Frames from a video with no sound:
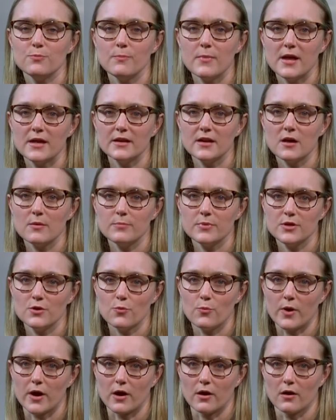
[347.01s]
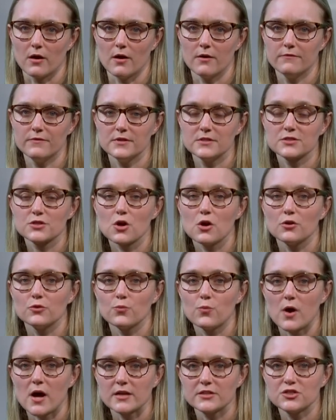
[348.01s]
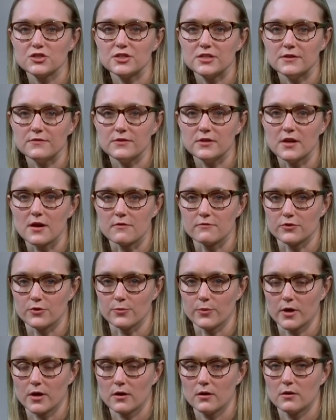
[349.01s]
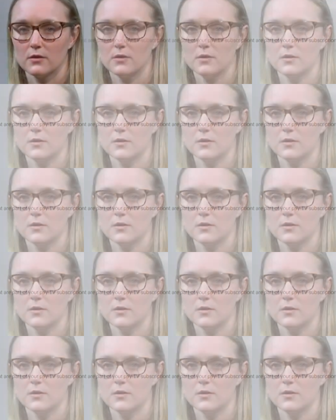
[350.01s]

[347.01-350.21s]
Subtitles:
may not be aware of is called Watch TV Everywhere.